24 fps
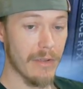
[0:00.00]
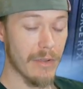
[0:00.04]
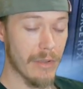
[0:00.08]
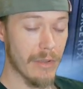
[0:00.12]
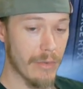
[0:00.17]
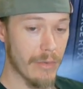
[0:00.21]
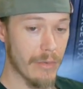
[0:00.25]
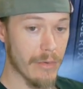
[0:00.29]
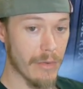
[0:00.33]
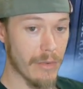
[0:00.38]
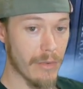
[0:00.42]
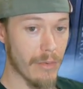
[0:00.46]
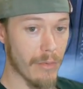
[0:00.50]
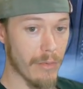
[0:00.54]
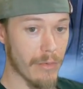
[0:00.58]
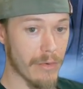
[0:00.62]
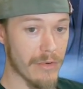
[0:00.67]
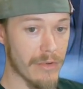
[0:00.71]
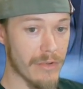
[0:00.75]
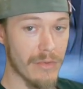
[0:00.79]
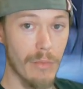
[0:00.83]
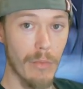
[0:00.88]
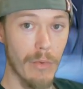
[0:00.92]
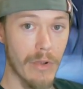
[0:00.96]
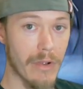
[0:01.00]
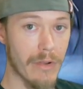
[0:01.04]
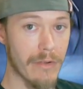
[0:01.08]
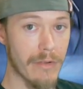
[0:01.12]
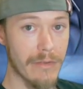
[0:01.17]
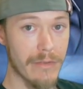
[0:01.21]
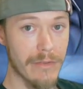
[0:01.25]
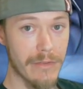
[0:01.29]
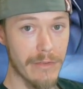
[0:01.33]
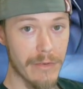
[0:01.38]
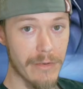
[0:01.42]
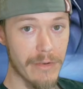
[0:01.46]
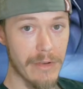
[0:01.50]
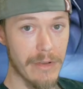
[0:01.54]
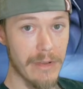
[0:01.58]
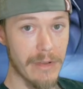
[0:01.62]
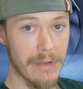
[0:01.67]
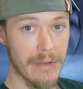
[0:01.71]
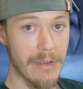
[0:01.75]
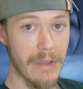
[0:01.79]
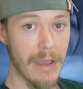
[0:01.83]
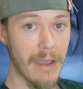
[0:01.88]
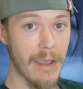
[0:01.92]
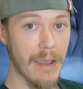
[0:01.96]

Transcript: CUDA cores, 130